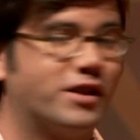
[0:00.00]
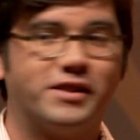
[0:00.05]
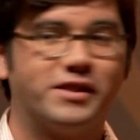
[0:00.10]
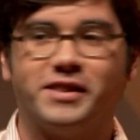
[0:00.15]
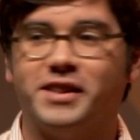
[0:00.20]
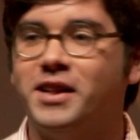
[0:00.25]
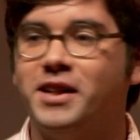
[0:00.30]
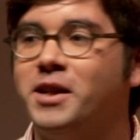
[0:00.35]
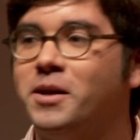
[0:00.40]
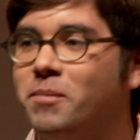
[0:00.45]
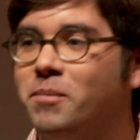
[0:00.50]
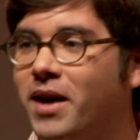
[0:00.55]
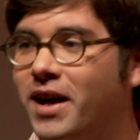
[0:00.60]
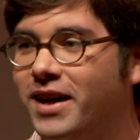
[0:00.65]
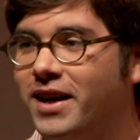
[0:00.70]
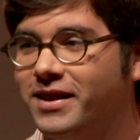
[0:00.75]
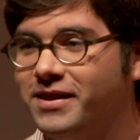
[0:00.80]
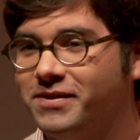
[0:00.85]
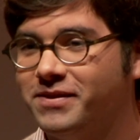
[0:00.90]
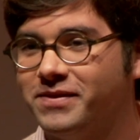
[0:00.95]
We're still
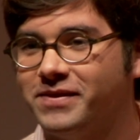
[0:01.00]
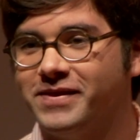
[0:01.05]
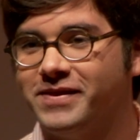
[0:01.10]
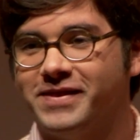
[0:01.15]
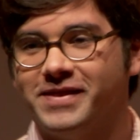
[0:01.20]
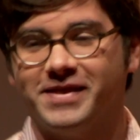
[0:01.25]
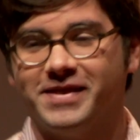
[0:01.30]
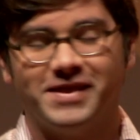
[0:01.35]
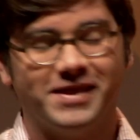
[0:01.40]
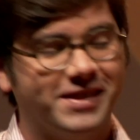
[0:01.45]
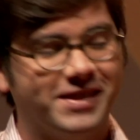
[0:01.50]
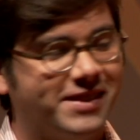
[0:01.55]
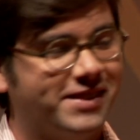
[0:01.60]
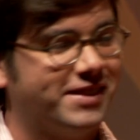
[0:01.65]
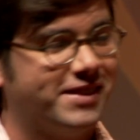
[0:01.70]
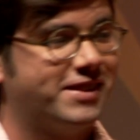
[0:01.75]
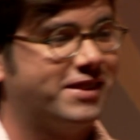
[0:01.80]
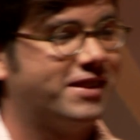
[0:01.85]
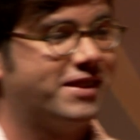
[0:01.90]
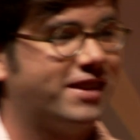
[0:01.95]
in May,
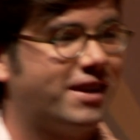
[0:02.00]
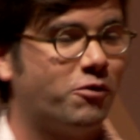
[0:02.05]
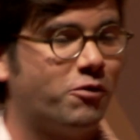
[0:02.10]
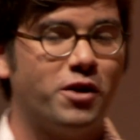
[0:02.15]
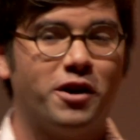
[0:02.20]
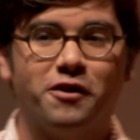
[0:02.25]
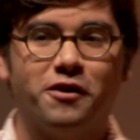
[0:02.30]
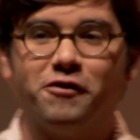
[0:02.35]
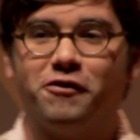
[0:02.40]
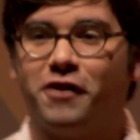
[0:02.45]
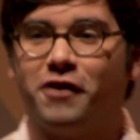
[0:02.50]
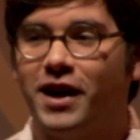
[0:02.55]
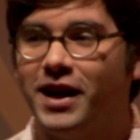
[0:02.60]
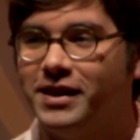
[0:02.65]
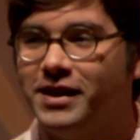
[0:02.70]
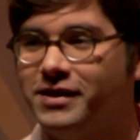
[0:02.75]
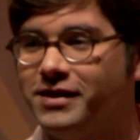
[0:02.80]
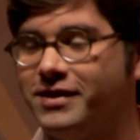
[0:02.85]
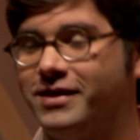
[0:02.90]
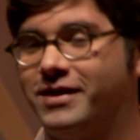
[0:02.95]
we're in
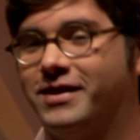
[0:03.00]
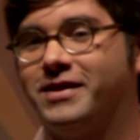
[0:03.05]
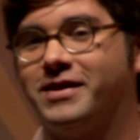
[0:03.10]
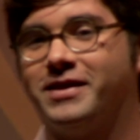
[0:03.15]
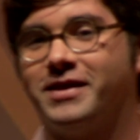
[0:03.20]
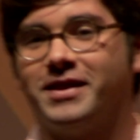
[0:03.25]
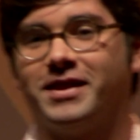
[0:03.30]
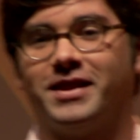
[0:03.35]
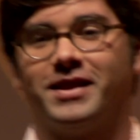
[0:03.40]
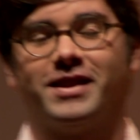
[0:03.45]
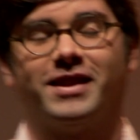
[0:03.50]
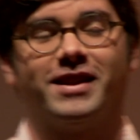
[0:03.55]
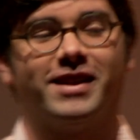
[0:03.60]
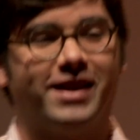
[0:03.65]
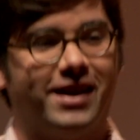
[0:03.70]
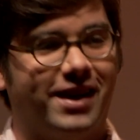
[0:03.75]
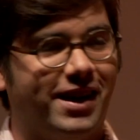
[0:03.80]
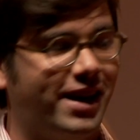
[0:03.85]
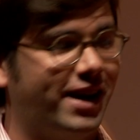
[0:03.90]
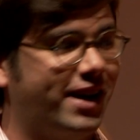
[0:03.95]
France,
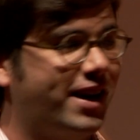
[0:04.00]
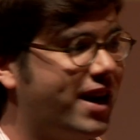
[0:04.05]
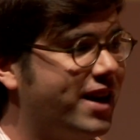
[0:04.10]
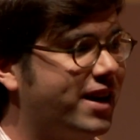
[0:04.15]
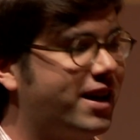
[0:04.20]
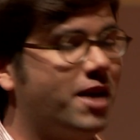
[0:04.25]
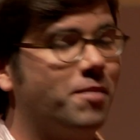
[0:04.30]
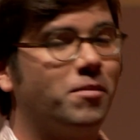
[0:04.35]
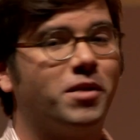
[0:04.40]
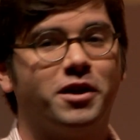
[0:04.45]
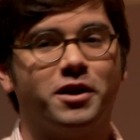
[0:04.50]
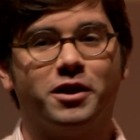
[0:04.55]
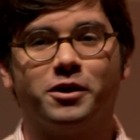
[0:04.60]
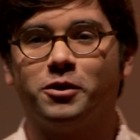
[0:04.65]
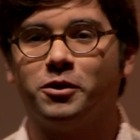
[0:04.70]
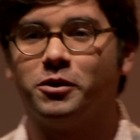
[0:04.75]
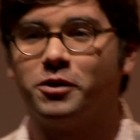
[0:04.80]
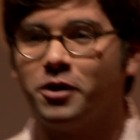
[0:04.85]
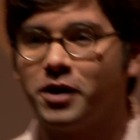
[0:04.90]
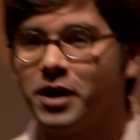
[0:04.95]
and I came
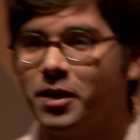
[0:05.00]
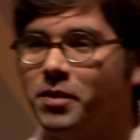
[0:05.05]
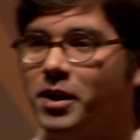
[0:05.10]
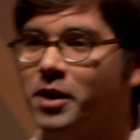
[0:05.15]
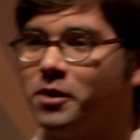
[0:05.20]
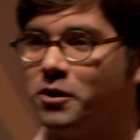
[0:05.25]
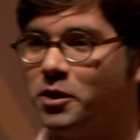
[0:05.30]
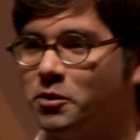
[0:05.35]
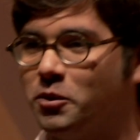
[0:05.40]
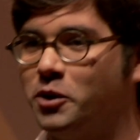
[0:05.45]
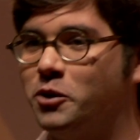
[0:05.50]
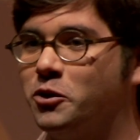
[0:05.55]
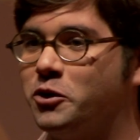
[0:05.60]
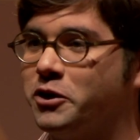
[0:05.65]
here to talk about